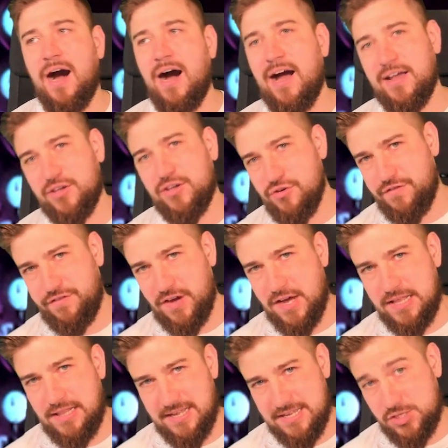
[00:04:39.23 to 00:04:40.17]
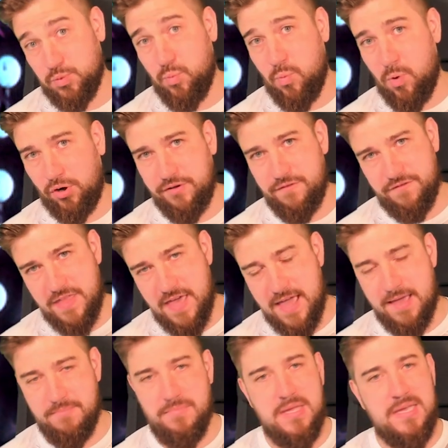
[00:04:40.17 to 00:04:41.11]
I could fight last one of
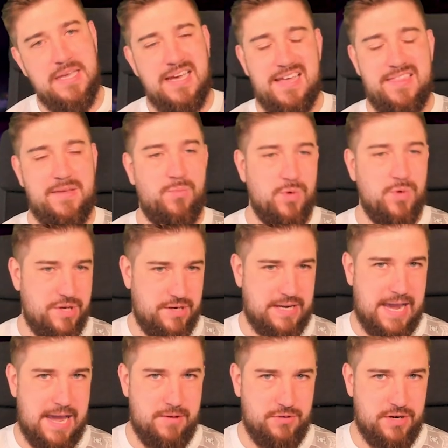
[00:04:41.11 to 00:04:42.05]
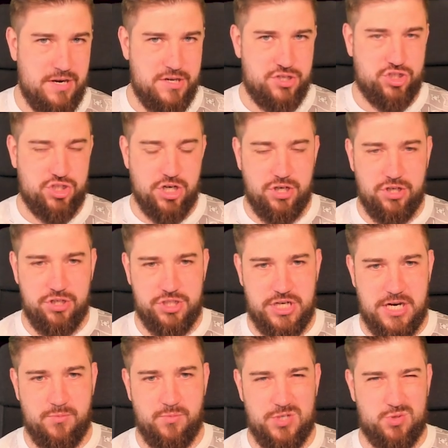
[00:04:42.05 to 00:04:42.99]
them, and they weren't counting as
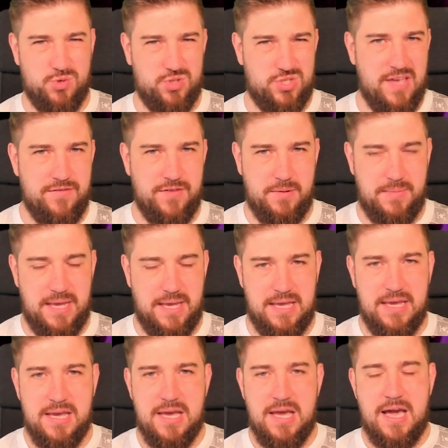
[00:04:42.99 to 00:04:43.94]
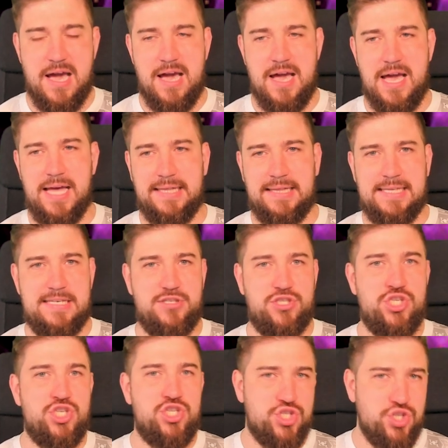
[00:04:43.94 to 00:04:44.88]
charging, which was giving me at
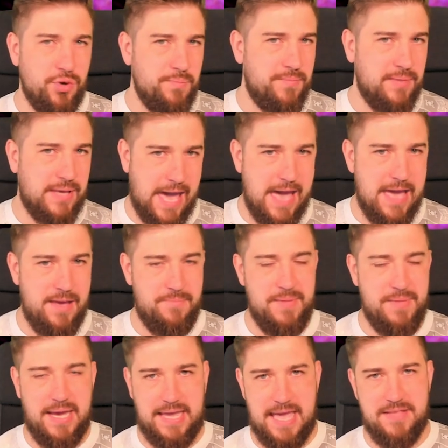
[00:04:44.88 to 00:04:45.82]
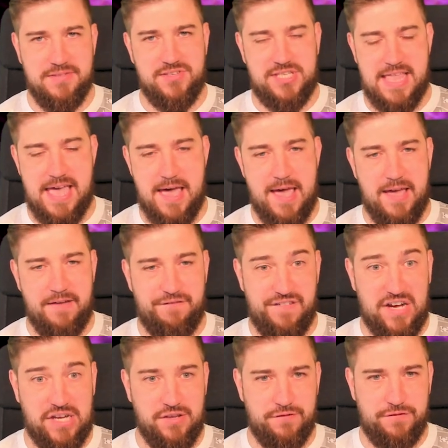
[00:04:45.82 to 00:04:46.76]
least some game against their
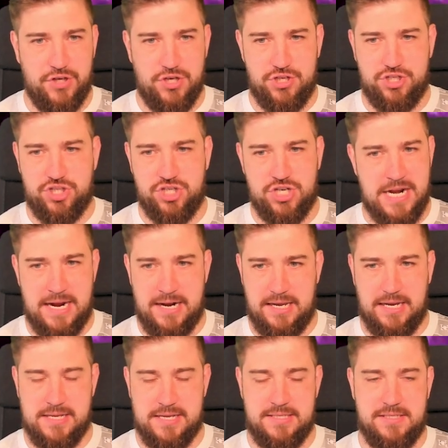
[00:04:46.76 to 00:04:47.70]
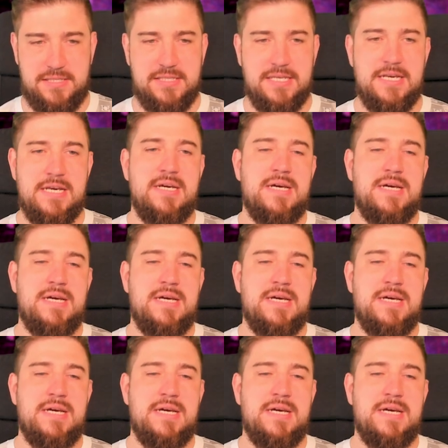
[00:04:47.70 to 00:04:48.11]
fight first shenanigans.